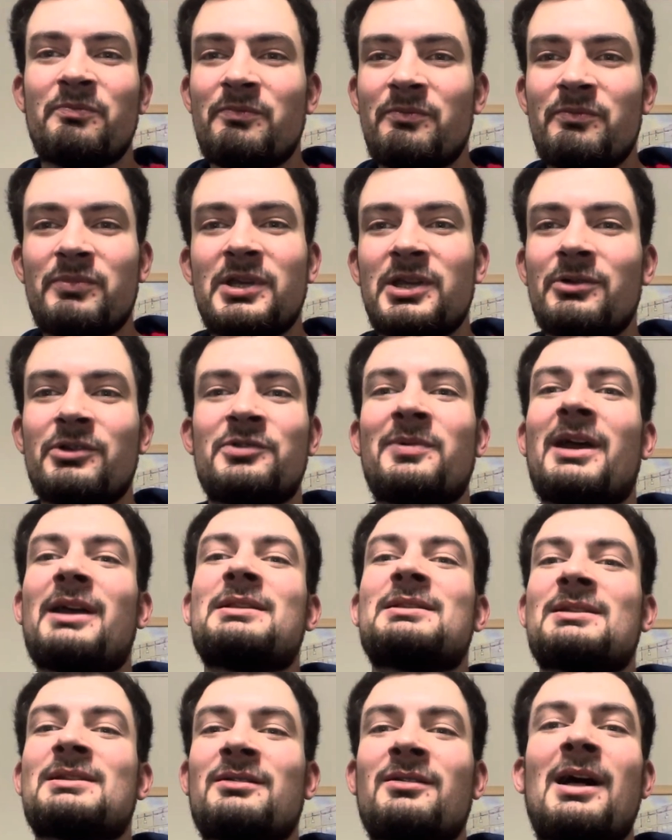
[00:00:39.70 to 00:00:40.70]
huge
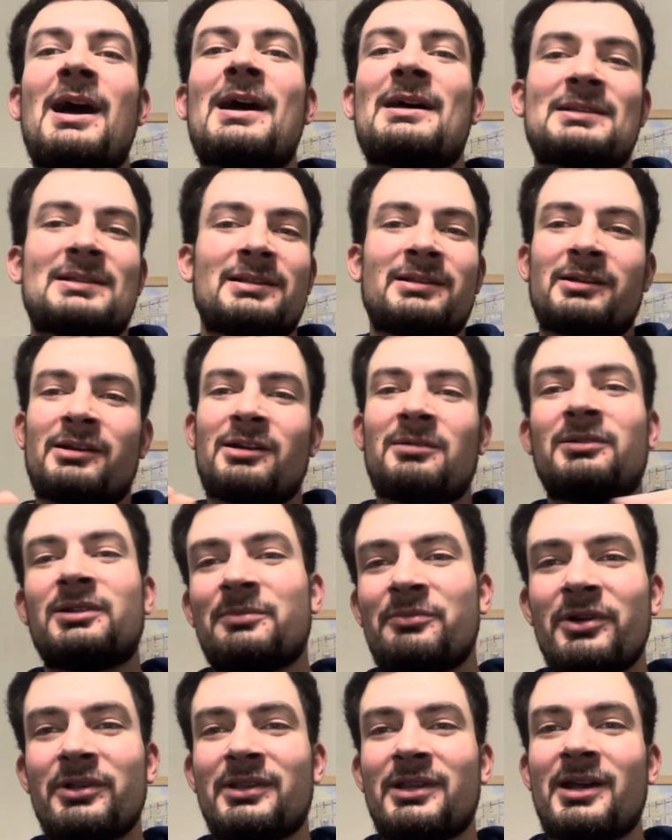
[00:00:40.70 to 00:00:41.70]
panes of glass that they're able to
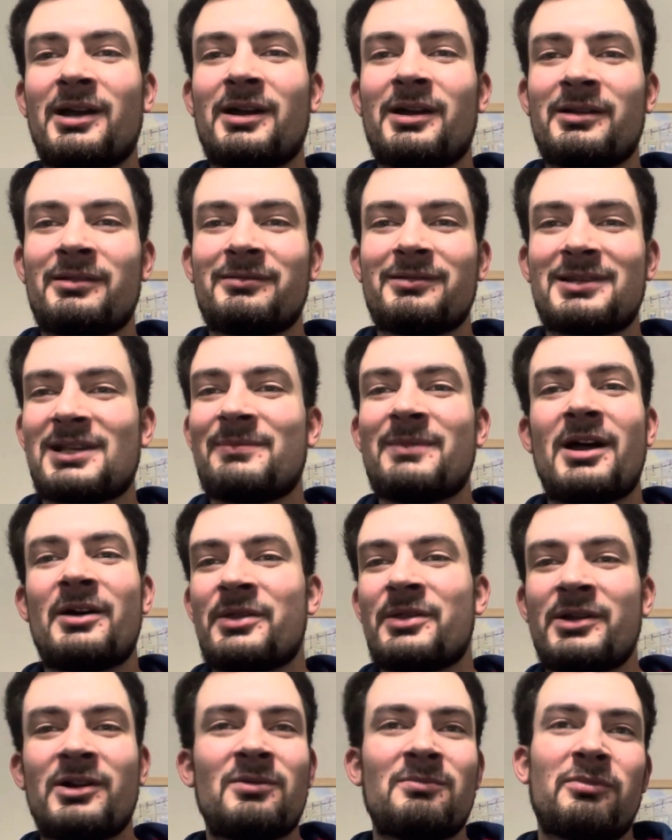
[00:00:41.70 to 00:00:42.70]
put there, and somehow
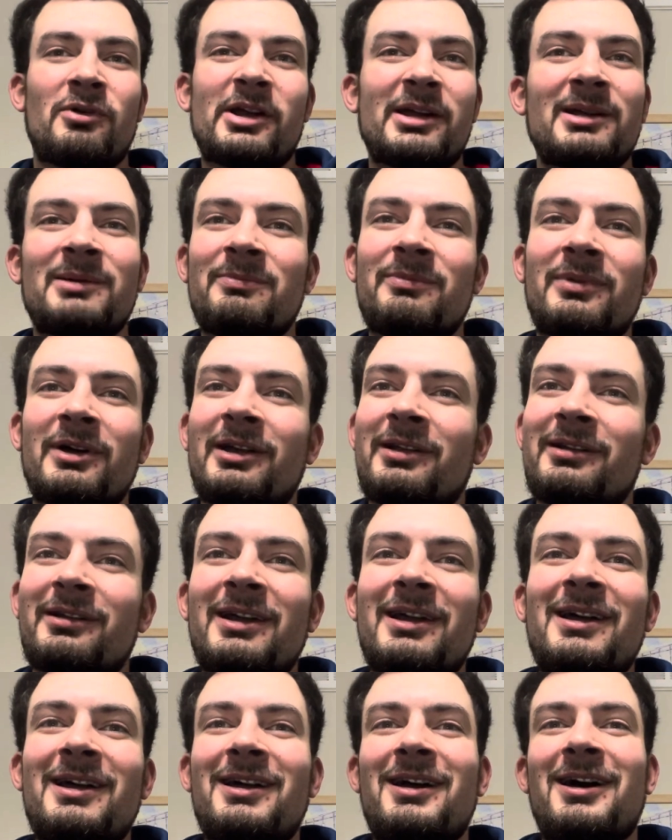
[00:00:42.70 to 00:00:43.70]
they don't break. But
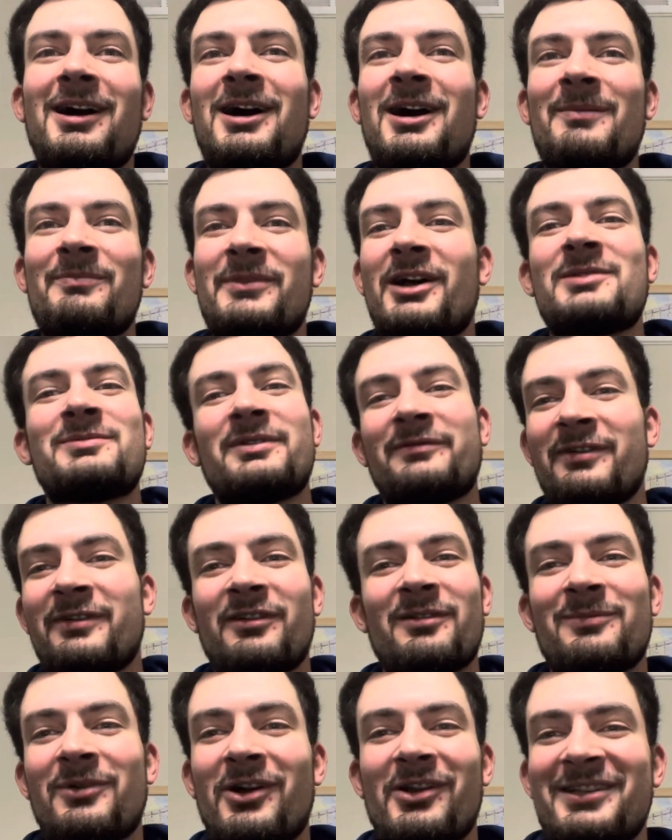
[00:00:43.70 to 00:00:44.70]
that was my
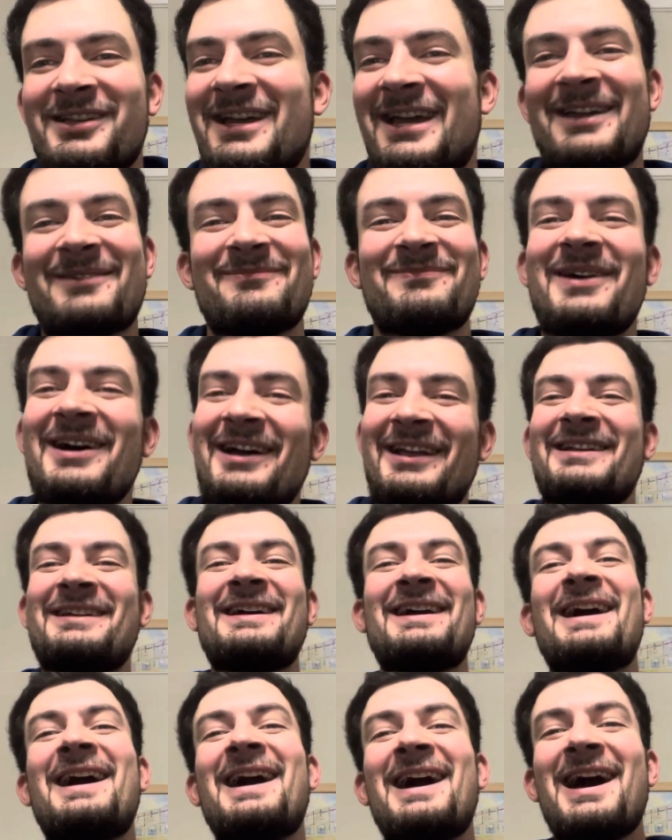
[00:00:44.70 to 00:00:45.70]
favorite part of the day. But
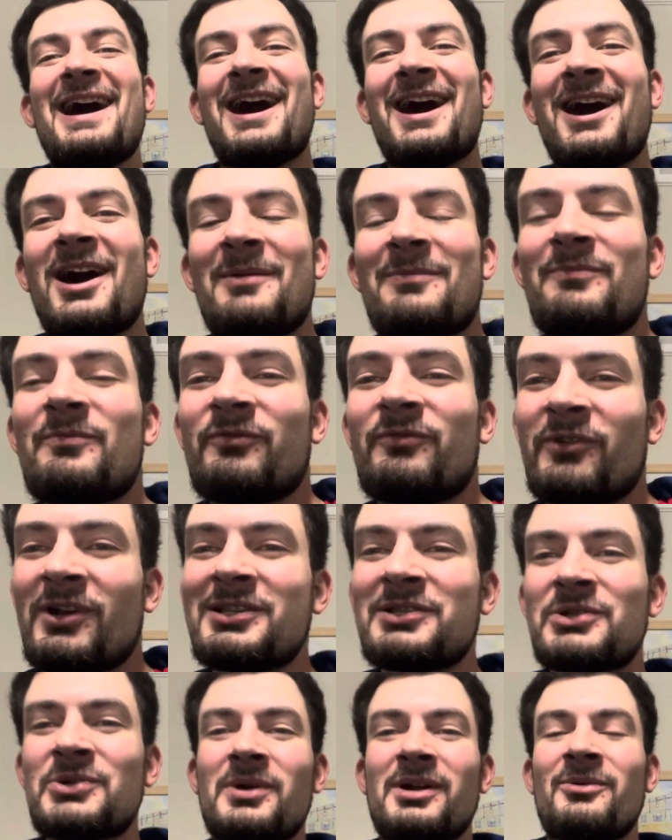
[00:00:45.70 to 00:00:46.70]

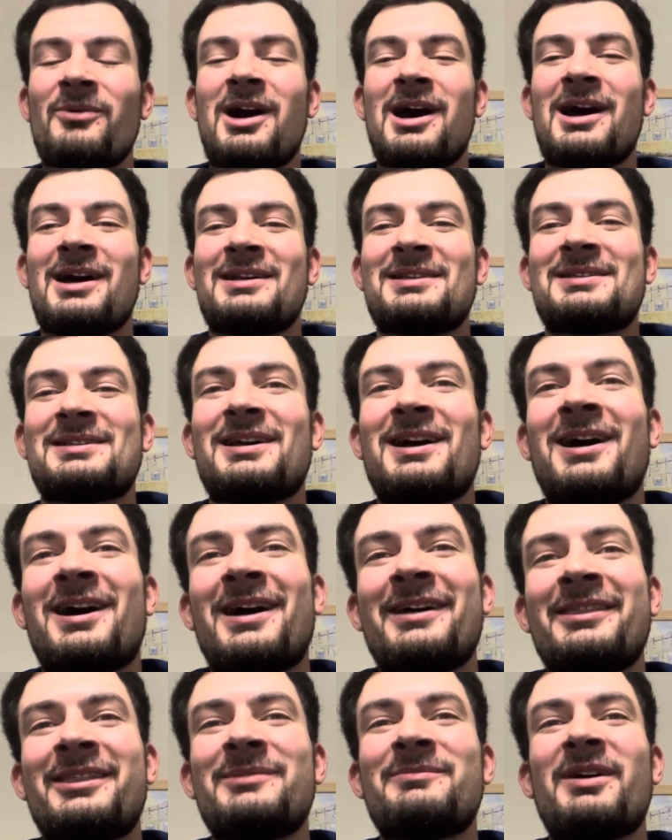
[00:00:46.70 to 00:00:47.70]
respiratory wise, I
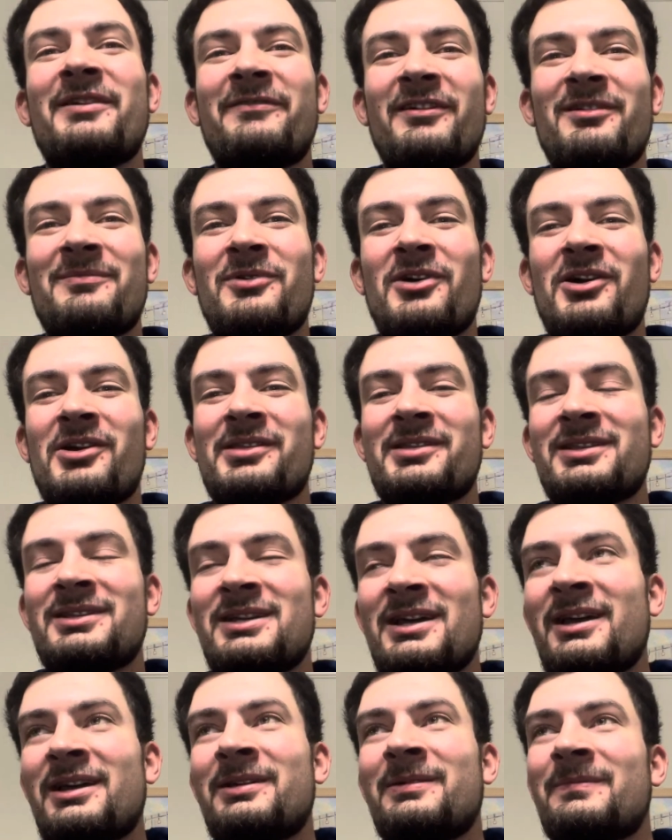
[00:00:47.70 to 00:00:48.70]
think my favorite part of the
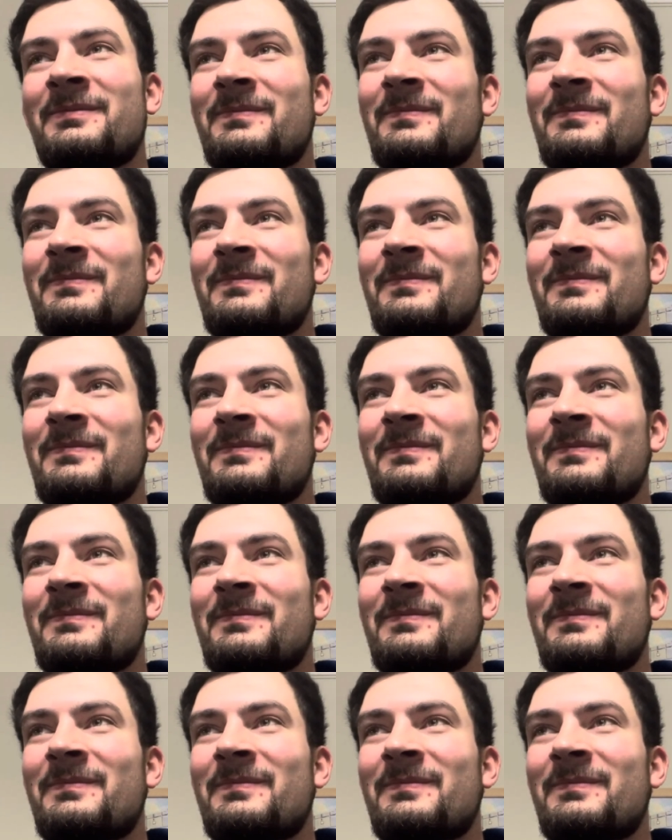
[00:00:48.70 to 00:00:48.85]
day